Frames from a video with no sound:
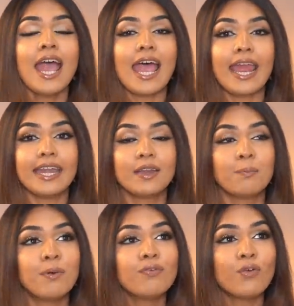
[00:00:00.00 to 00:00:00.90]

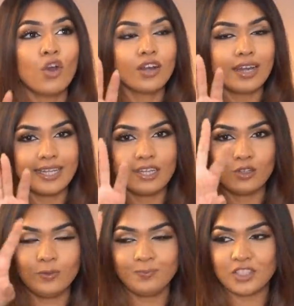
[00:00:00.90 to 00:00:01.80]
And before, like, you know,